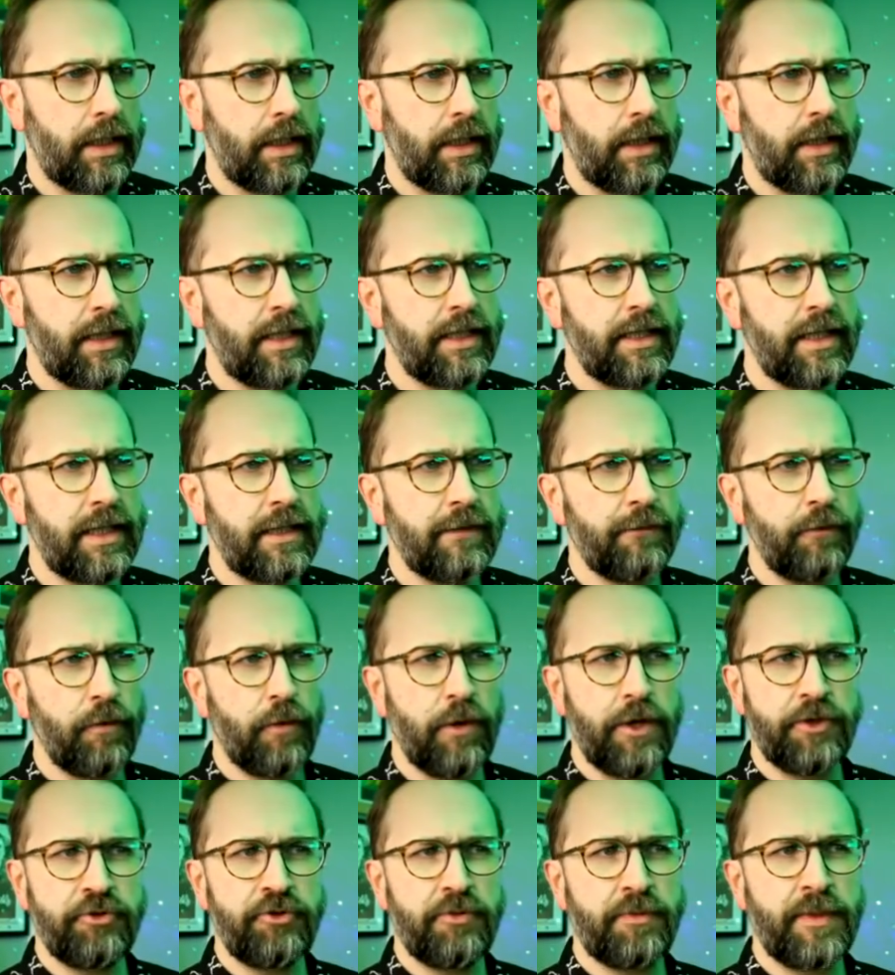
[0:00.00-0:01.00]
This is
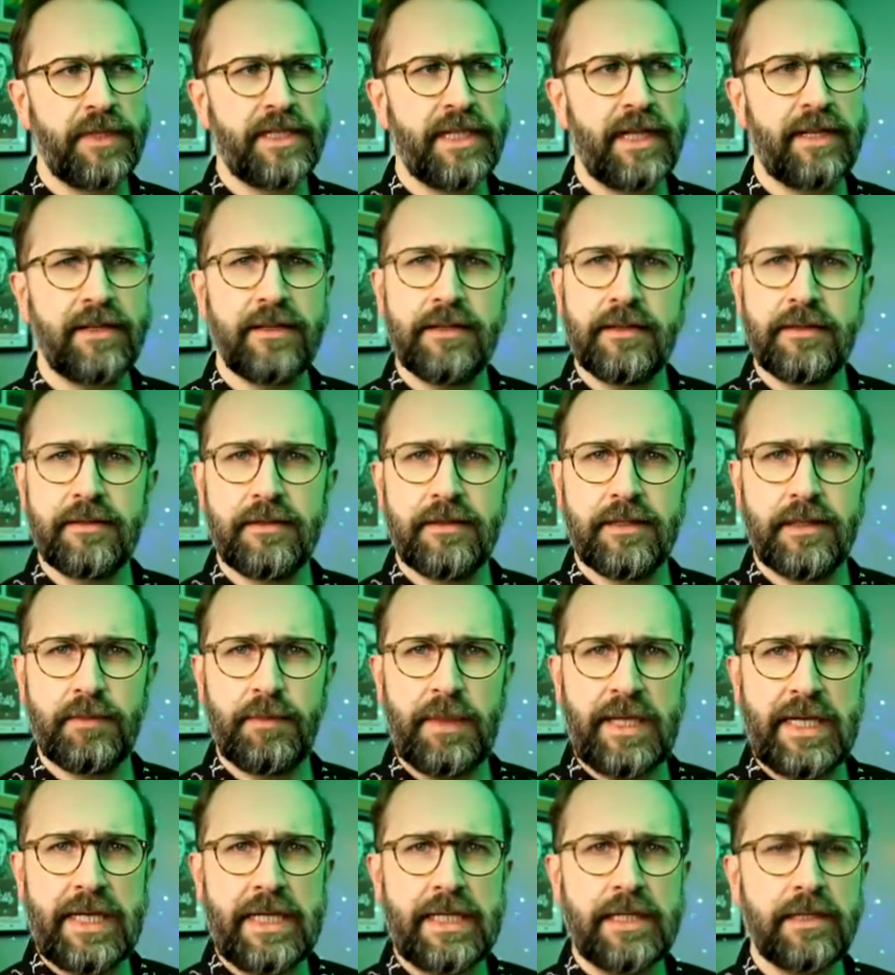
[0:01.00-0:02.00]
400%
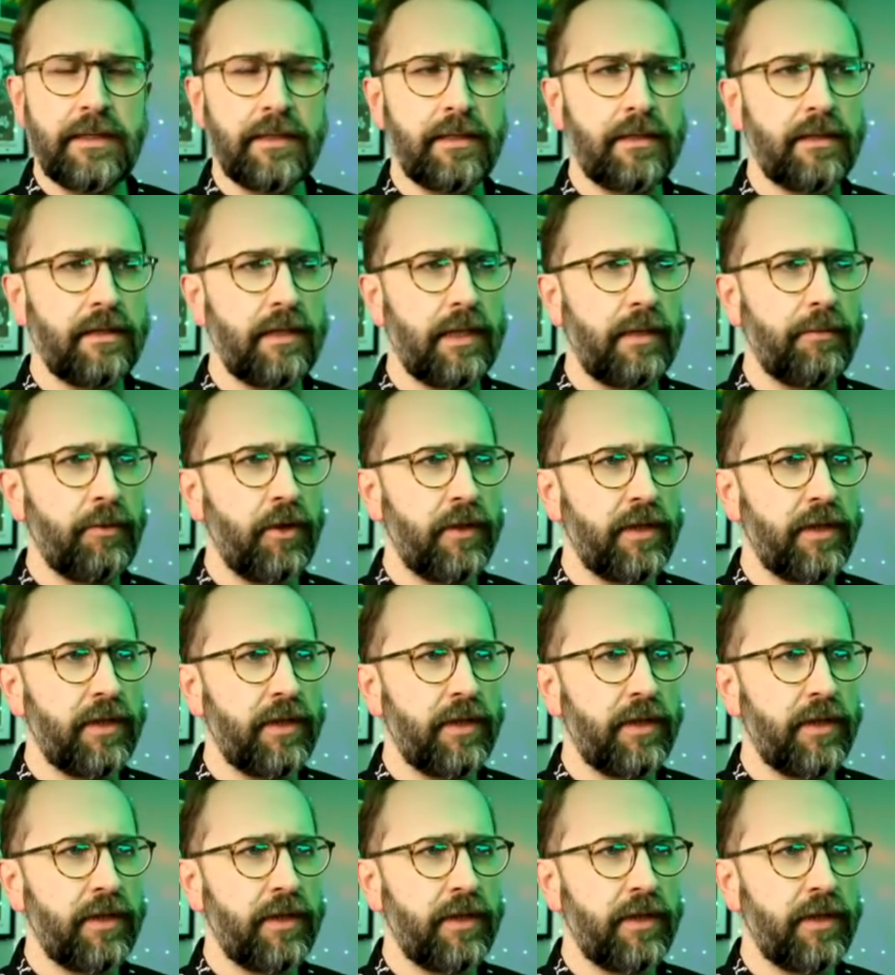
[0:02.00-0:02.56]
speed. I'm not